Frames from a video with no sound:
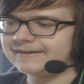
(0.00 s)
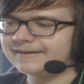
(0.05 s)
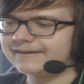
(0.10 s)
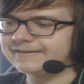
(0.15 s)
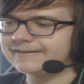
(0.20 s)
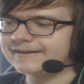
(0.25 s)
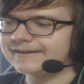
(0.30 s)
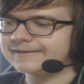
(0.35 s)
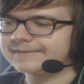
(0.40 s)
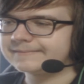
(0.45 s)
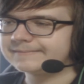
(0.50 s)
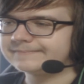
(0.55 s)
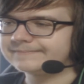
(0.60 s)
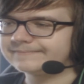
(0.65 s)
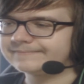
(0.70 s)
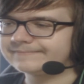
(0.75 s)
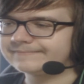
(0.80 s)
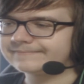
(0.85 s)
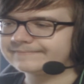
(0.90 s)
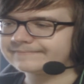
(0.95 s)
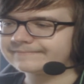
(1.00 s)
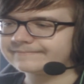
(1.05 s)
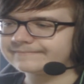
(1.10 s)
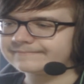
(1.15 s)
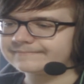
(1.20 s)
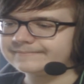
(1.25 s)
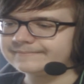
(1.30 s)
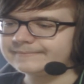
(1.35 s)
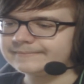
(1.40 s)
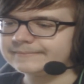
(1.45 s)
right.
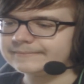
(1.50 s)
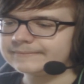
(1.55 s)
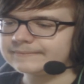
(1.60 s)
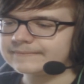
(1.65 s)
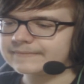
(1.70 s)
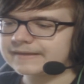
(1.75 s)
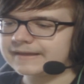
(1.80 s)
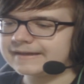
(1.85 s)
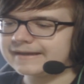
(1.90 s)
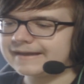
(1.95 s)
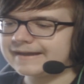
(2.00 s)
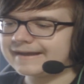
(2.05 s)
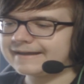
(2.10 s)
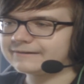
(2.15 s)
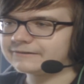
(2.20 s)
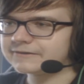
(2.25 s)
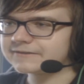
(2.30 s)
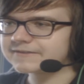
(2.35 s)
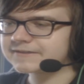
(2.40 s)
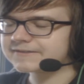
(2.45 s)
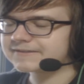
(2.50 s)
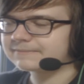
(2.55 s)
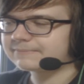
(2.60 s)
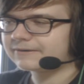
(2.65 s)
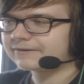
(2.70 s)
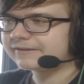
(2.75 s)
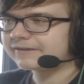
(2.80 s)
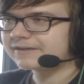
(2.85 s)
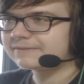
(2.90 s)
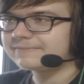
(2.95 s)
And Urza's
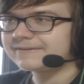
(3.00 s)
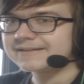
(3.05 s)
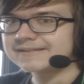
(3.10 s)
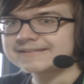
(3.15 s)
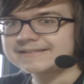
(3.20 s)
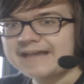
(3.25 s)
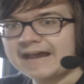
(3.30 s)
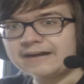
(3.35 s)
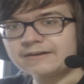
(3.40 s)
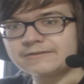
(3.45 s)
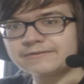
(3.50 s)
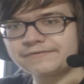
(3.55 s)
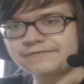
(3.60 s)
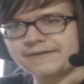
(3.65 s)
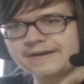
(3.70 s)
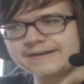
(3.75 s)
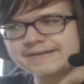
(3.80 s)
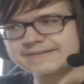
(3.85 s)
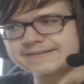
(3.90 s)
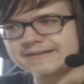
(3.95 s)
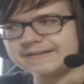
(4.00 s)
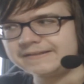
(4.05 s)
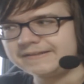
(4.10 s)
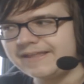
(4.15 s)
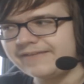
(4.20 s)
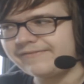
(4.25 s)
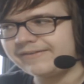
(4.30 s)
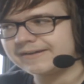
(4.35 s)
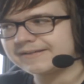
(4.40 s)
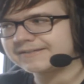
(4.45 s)
apparently gonna be a sacrifice, a
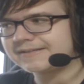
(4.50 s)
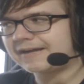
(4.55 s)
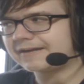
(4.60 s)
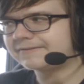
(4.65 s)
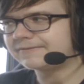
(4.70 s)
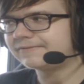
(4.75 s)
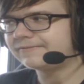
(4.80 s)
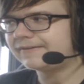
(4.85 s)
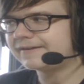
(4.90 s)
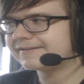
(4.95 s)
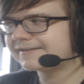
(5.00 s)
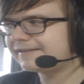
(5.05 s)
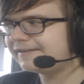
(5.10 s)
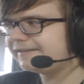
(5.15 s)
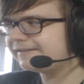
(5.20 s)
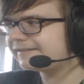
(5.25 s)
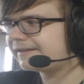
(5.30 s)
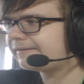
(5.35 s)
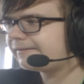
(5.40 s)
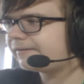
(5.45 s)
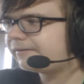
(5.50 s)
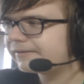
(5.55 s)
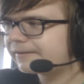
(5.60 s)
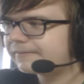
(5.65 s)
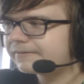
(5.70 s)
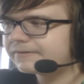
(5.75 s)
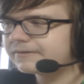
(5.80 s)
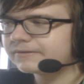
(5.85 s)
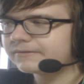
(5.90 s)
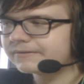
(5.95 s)
living sacrifice. Hold on, I'm
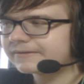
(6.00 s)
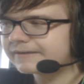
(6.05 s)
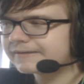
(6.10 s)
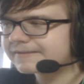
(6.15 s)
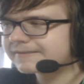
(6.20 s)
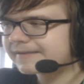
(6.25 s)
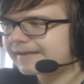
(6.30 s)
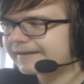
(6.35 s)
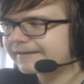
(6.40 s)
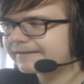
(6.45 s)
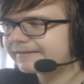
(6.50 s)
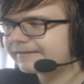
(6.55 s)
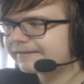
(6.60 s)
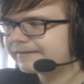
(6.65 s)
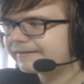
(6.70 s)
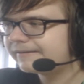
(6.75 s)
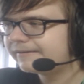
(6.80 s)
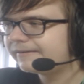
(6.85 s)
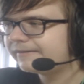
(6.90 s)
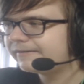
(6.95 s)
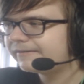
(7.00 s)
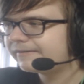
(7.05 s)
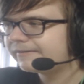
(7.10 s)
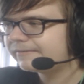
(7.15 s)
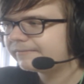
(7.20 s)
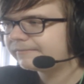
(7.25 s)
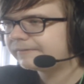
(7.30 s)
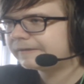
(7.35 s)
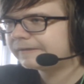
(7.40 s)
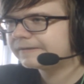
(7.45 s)
gonna look exactly
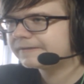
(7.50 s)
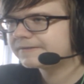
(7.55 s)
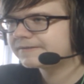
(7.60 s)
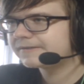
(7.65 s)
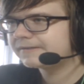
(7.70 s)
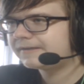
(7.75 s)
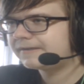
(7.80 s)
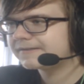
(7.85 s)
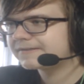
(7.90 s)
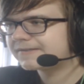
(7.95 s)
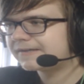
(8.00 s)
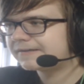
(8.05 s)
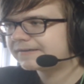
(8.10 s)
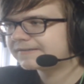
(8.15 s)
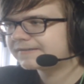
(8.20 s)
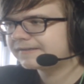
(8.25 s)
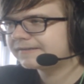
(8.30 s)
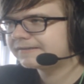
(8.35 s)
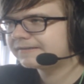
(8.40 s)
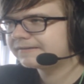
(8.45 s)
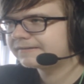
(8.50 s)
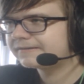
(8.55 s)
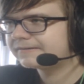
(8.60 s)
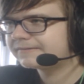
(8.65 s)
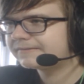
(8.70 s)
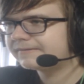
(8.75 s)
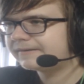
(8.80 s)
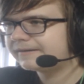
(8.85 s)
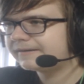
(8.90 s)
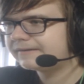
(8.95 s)
what Jellal said, because I didn't
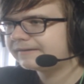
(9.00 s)
quite.